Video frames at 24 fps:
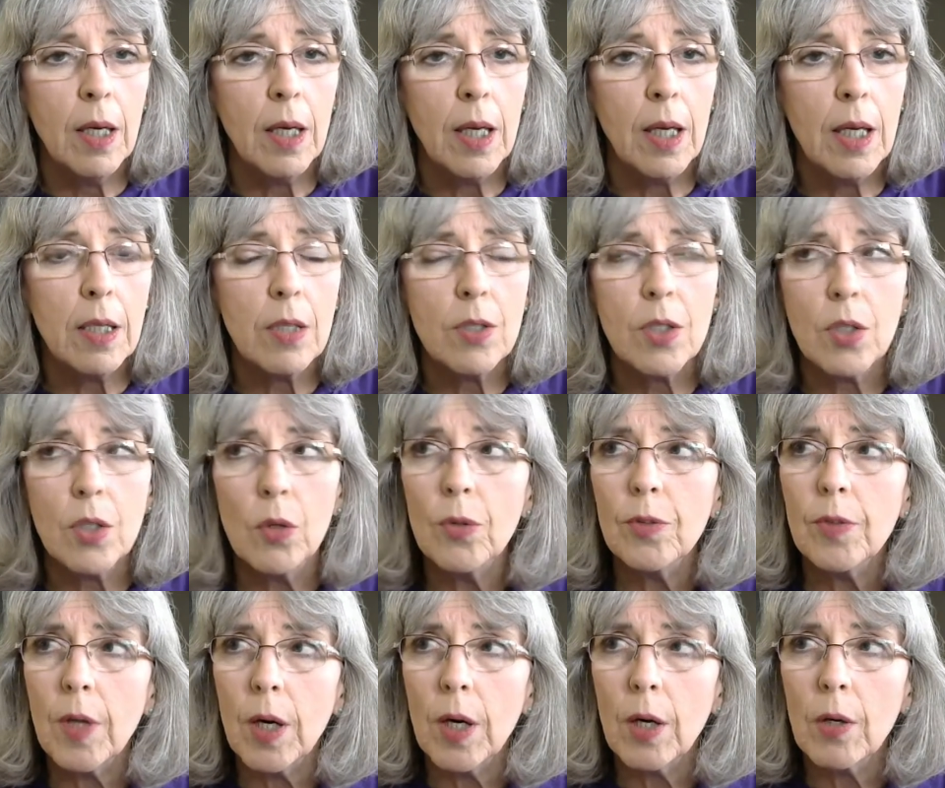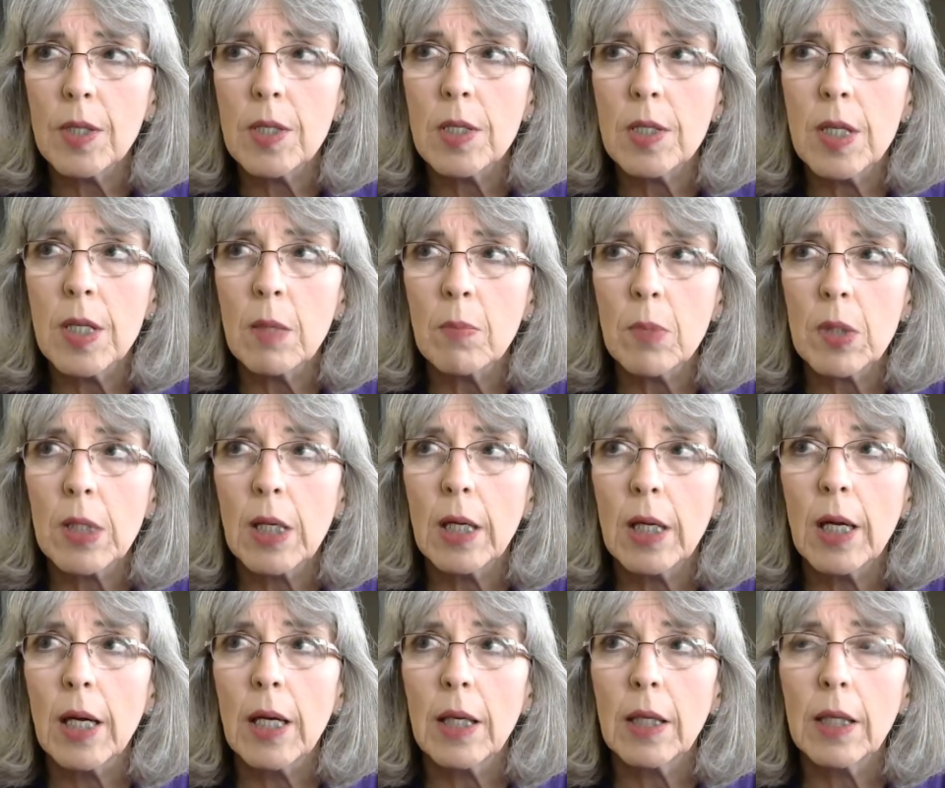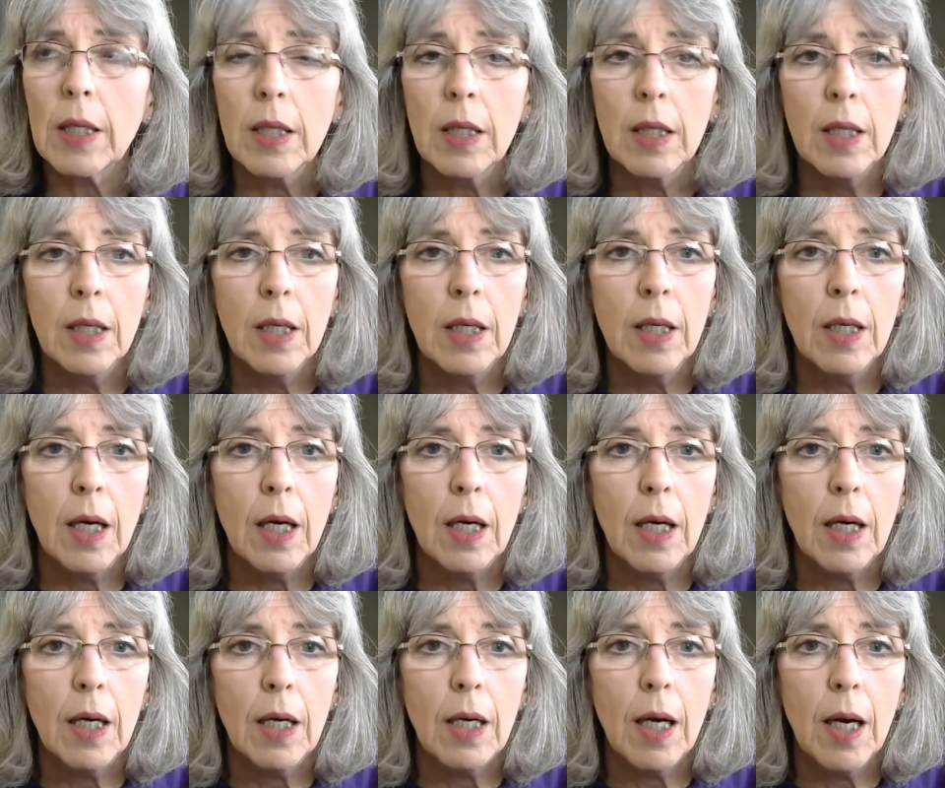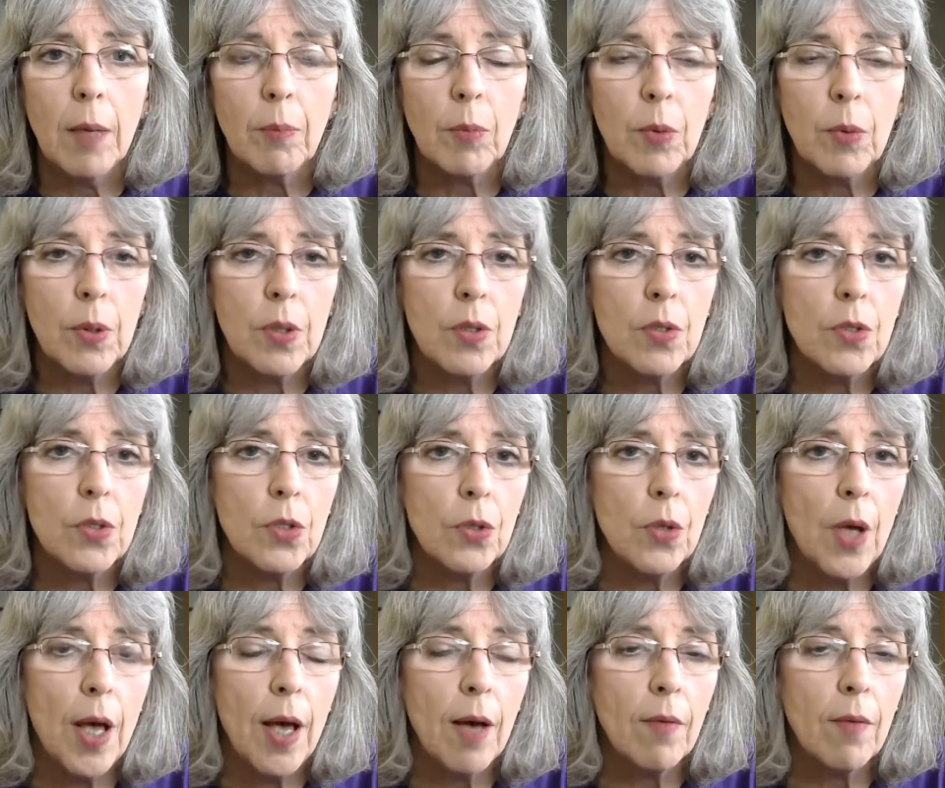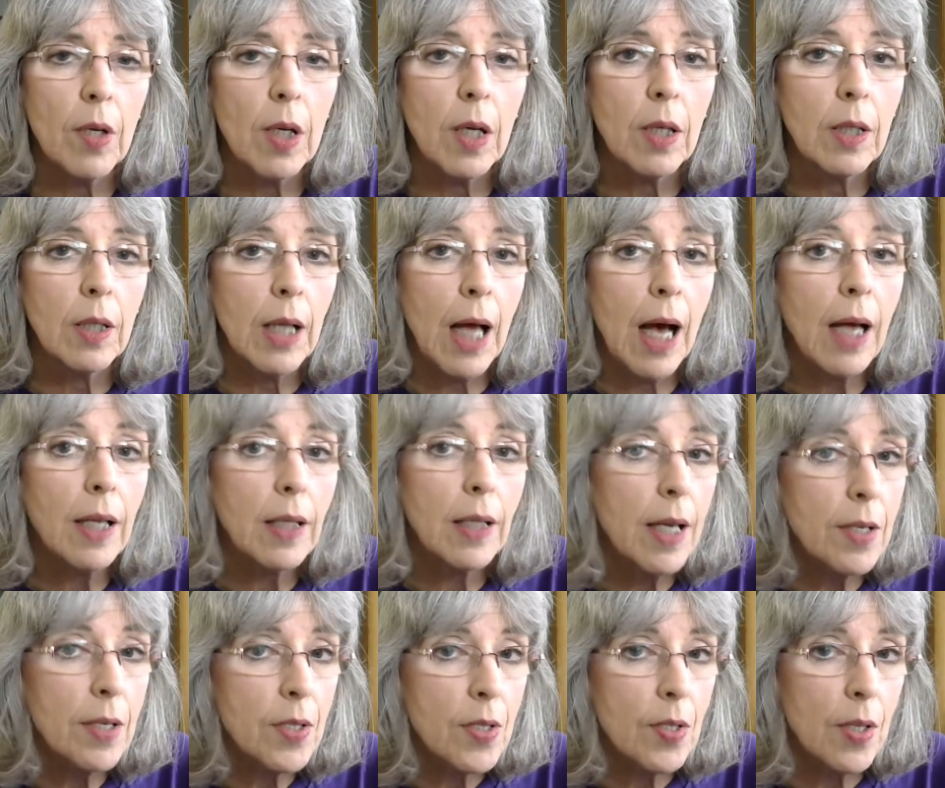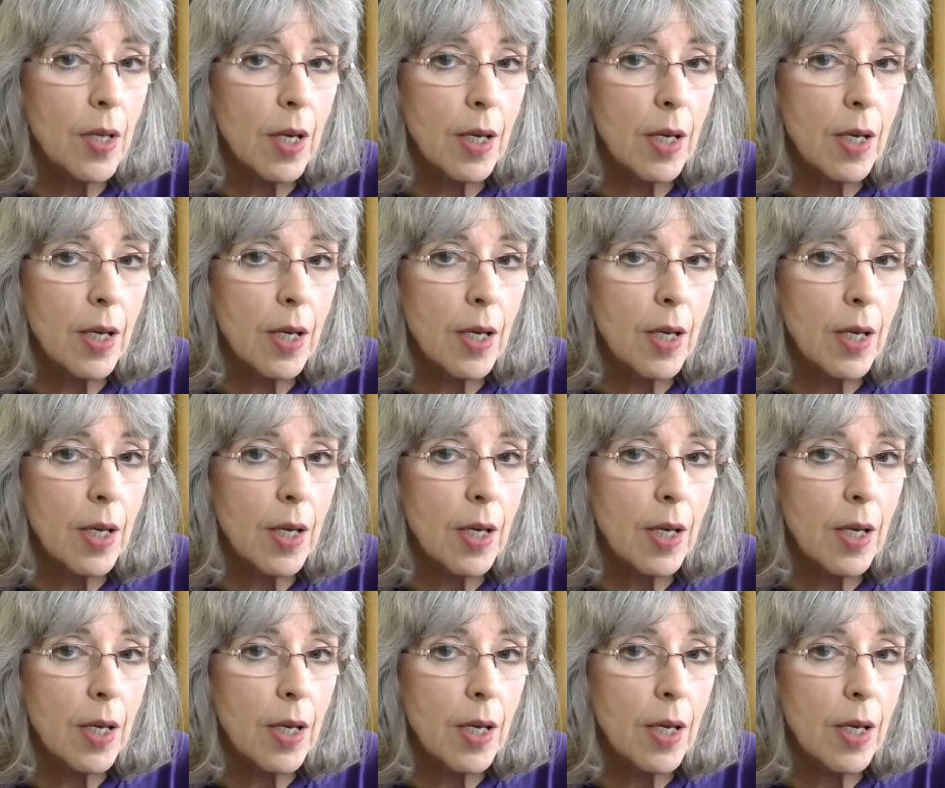so far it seems like I'm going to have it a lot less than I